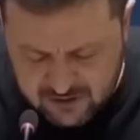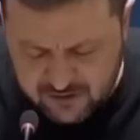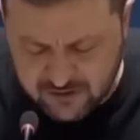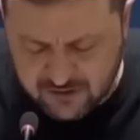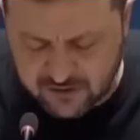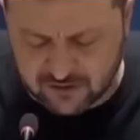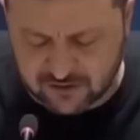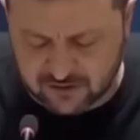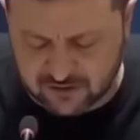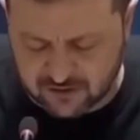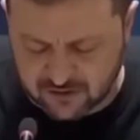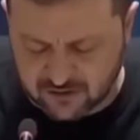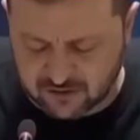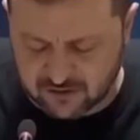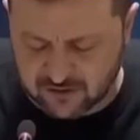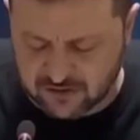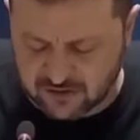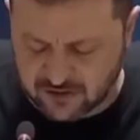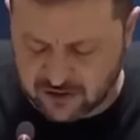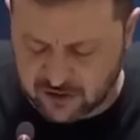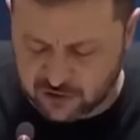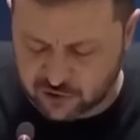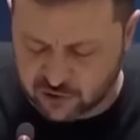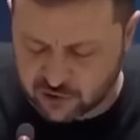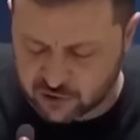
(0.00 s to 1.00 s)
that it is
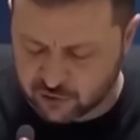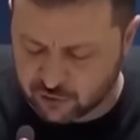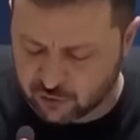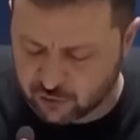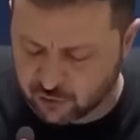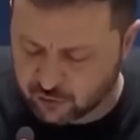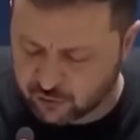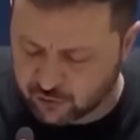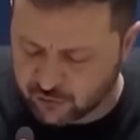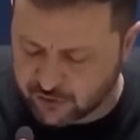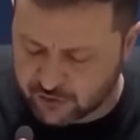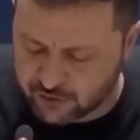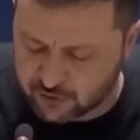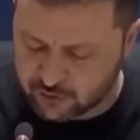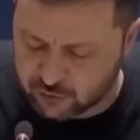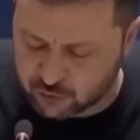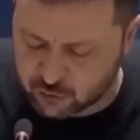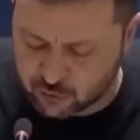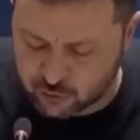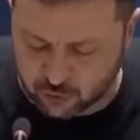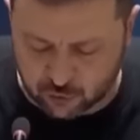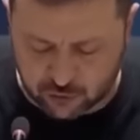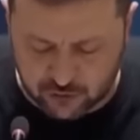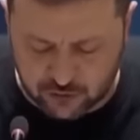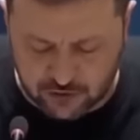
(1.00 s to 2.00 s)
vital to apply pressure
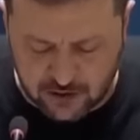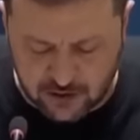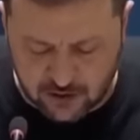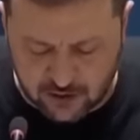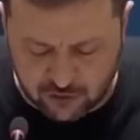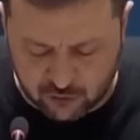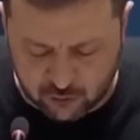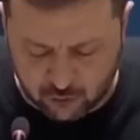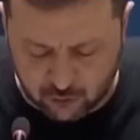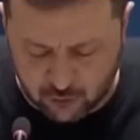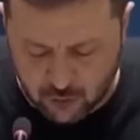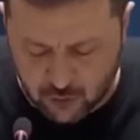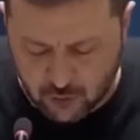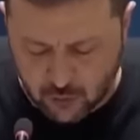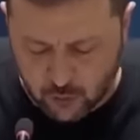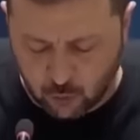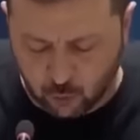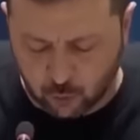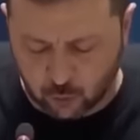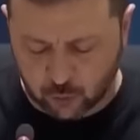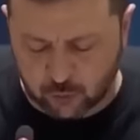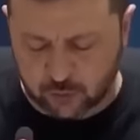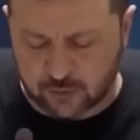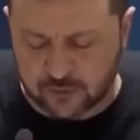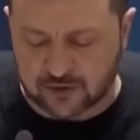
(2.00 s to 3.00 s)
on Putin by
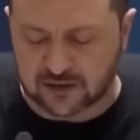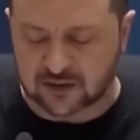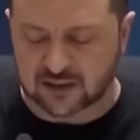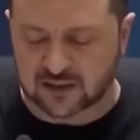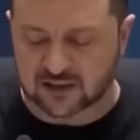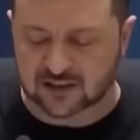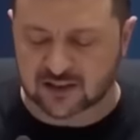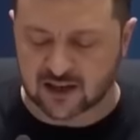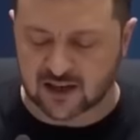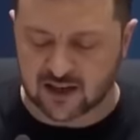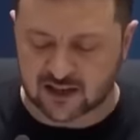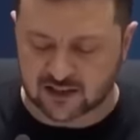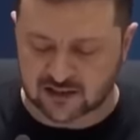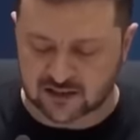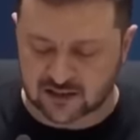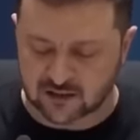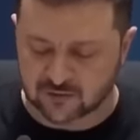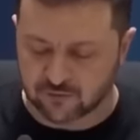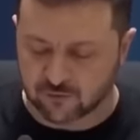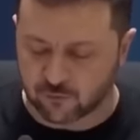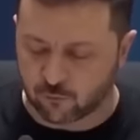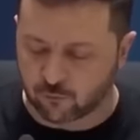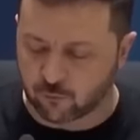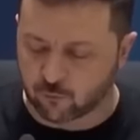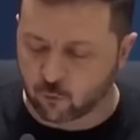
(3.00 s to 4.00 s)
bringing the war
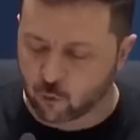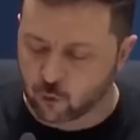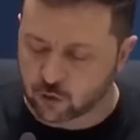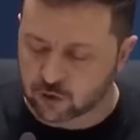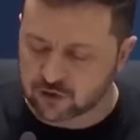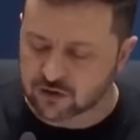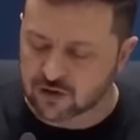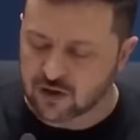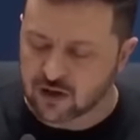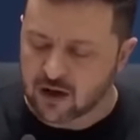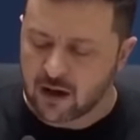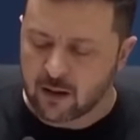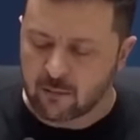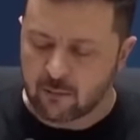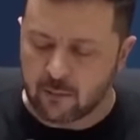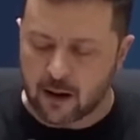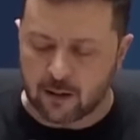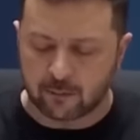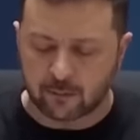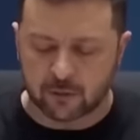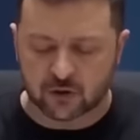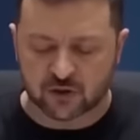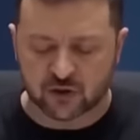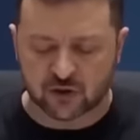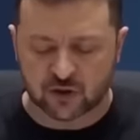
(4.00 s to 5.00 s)
back into Russia
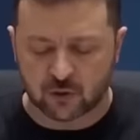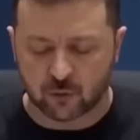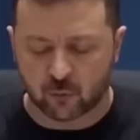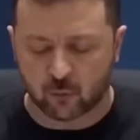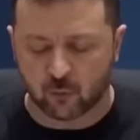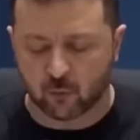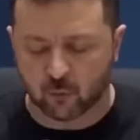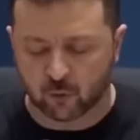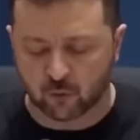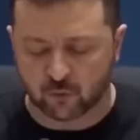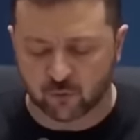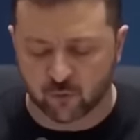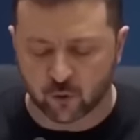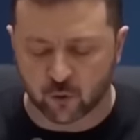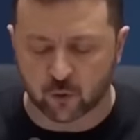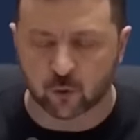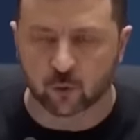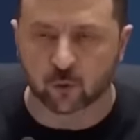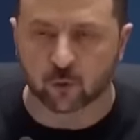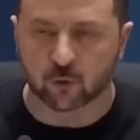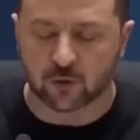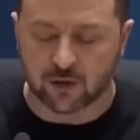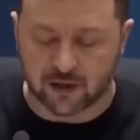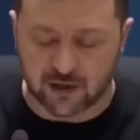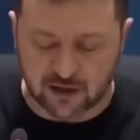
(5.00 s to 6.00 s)
so that Russians can
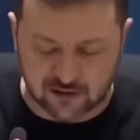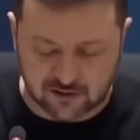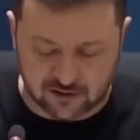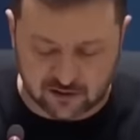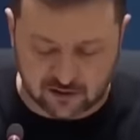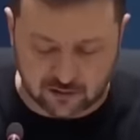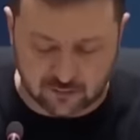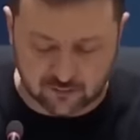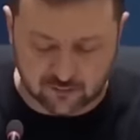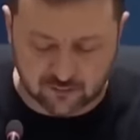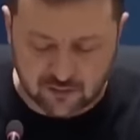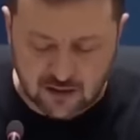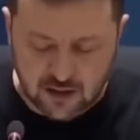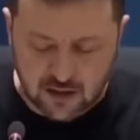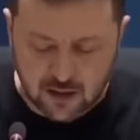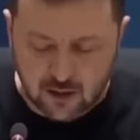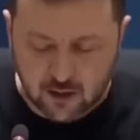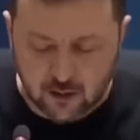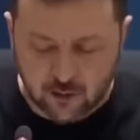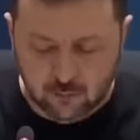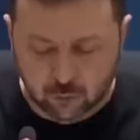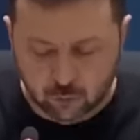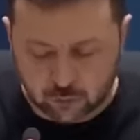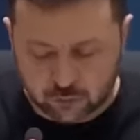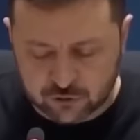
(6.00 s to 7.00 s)
feel what war is
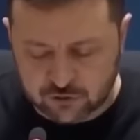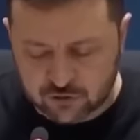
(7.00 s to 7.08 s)
like.